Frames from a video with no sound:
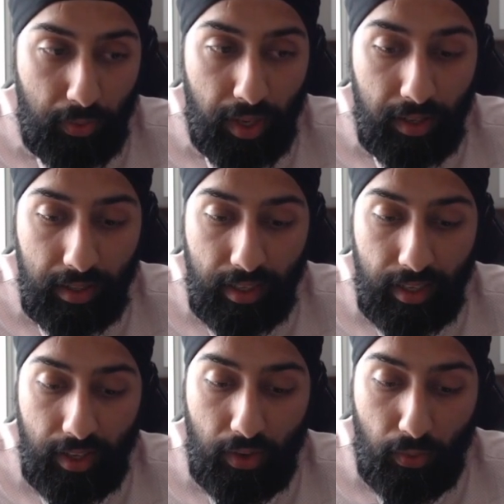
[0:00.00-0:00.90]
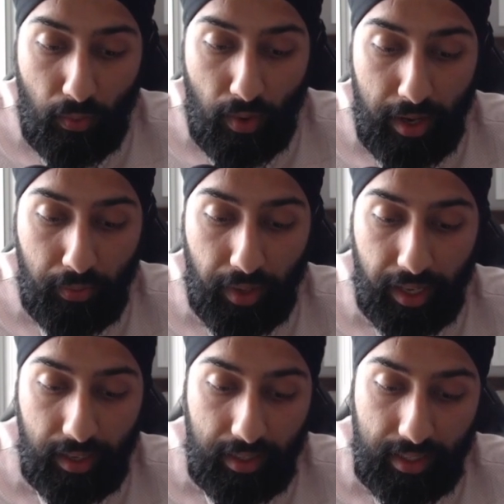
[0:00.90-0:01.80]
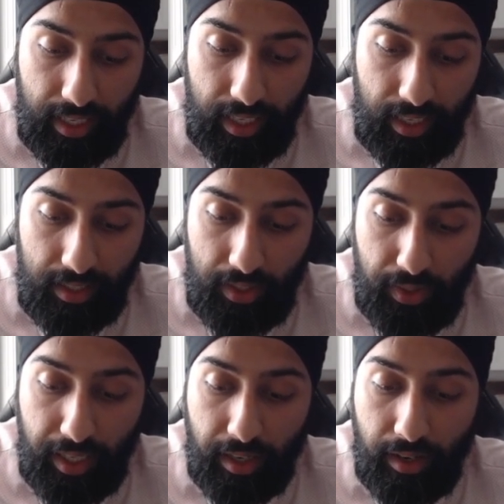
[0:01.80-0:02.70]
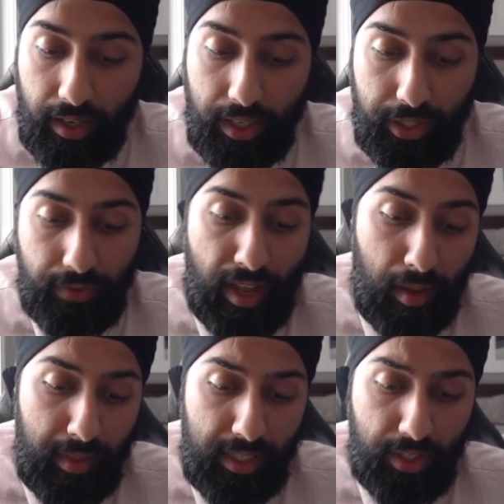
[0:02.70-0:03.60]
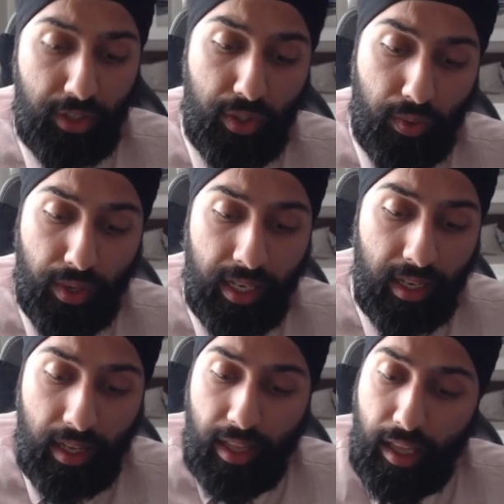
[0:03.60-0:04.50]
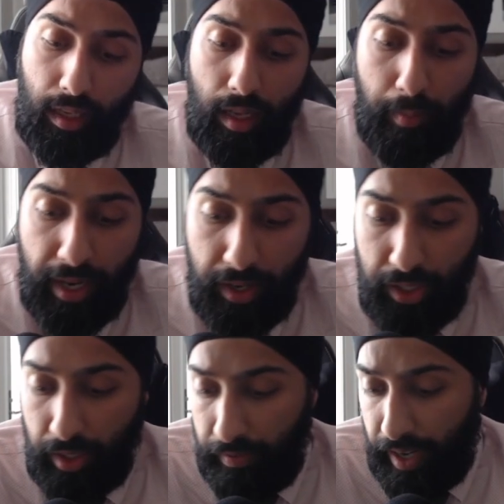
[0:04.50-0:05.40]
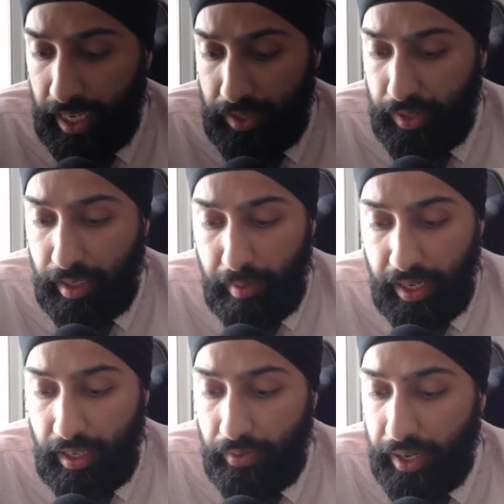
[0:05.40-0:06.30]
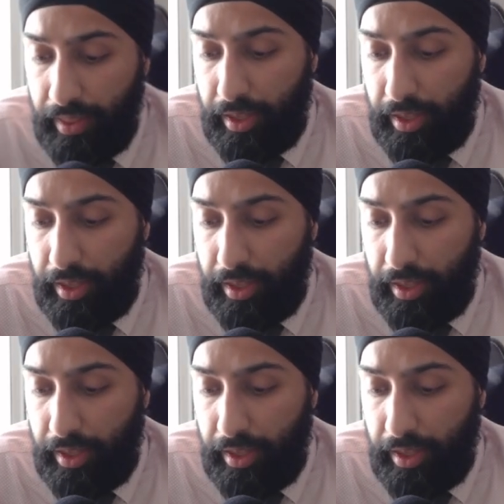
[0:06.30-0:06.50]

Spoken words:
Well, one way is to encourage families to join the Parental Advisory Committee, right?